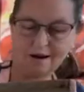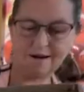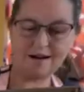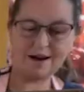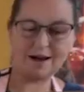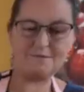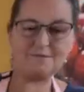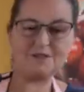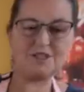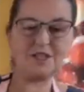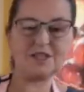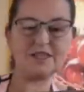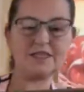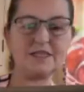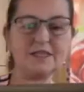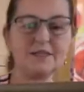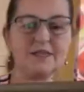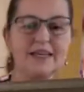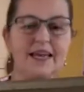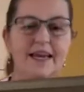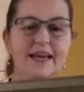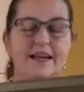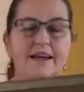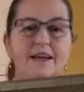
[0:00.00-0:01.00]
I'm just
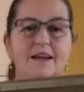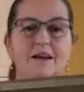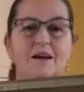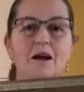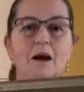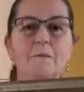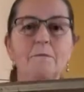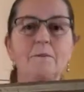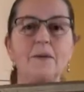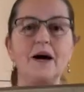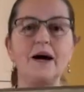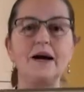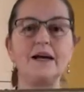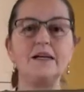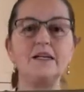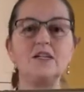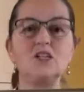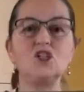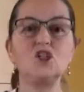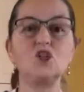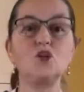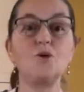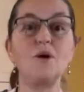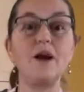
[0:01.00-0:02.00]
getting my
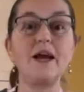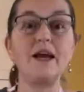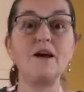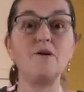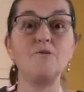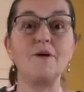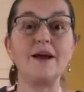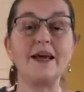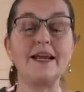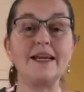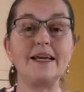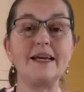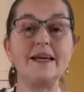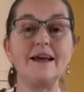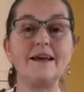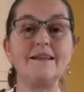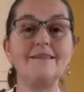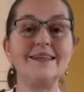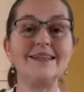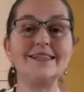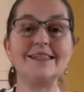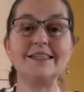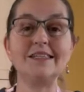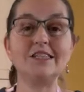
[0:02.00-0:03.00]
tray ready, and
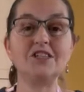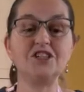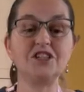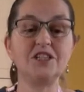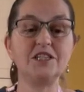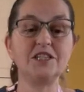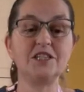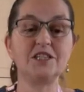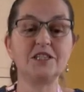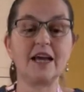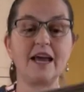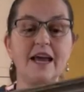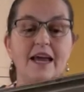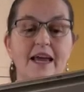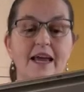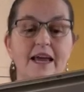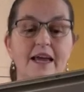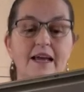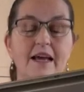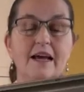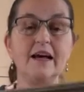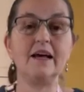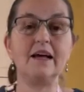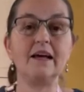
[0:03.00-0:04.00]
this is just
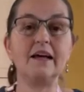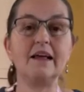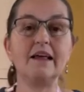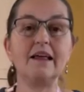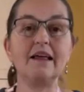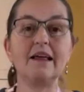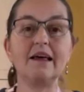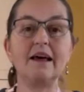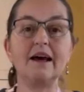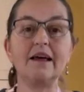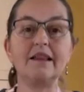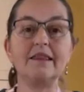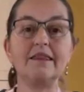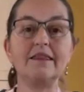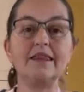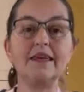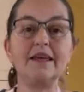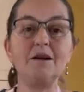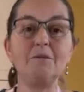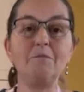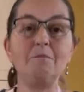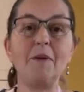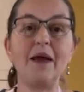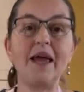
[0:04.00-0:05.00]
a
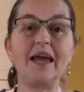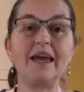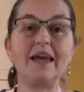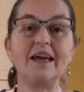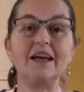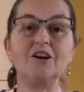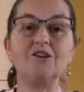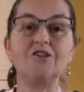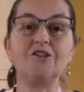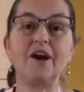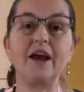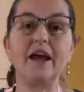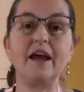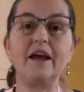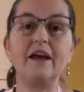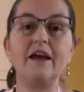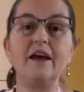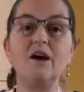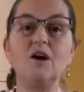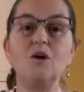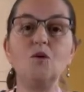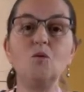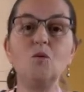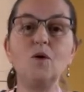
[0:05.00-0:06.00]
thin baking tray
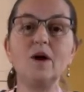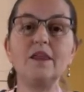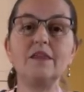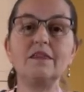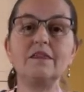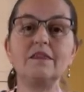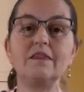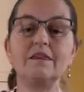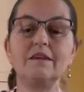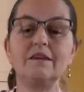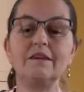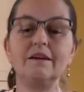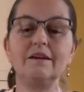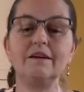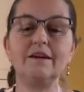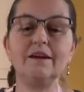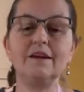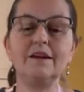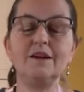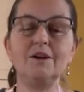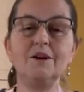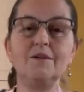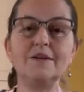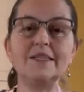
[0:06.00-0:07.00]
with,
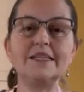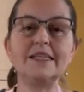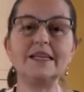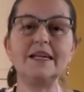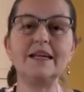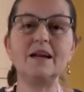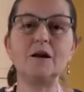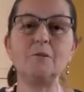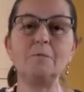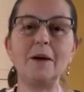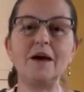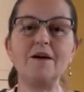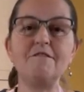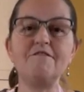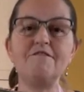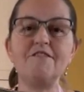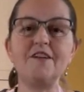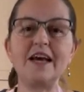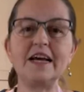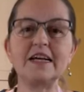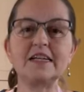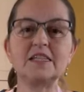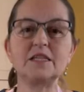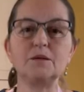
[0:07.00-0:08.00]
you know, it's a little bit
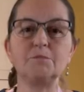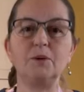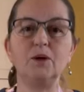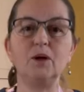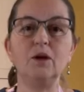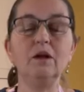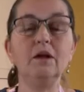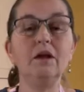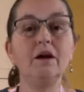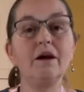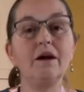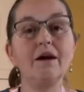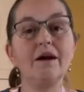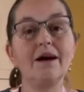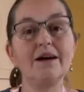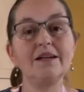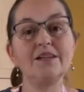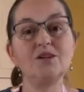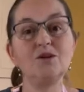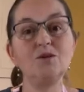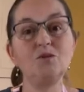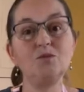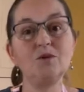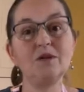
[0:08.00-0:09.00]
flexible. I
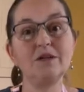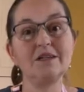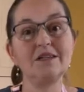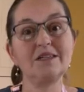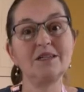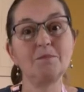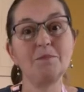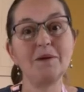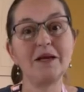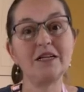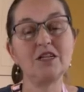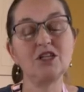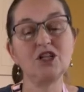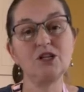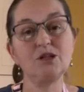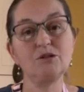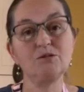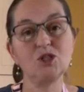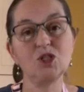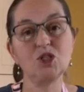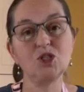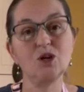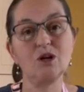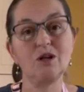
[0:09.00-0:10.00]
don't want it to be too
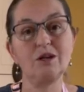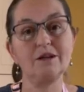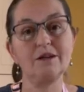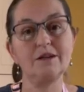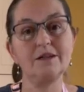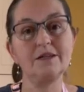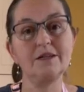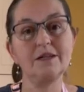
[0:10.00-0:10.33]
solid